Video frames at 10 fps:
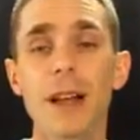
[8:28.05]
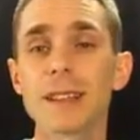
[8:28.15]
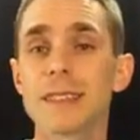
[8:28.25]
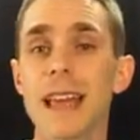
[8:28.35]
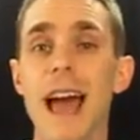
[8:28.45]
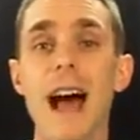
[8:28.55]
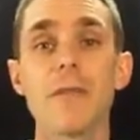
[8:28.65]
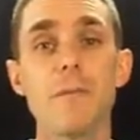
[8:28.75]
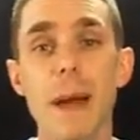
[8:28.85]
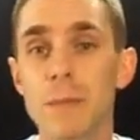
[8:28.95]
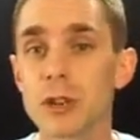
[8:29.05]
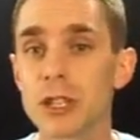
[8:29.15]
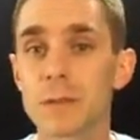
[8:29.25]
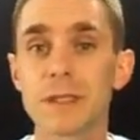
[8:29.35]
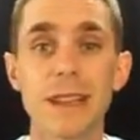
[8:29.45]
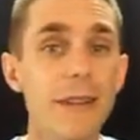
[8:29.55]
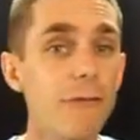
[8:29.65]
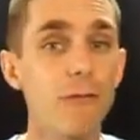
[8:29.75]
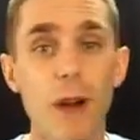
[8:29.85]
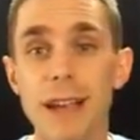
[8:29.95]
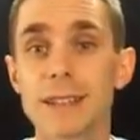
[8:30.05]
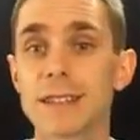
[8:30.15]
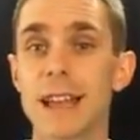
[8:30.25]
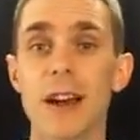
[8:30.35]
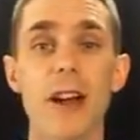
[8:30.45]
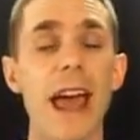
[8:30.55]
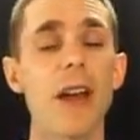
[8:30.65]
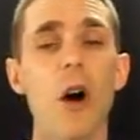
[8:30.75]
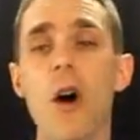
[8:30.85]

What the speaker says: plus they have memberships left, right, and center,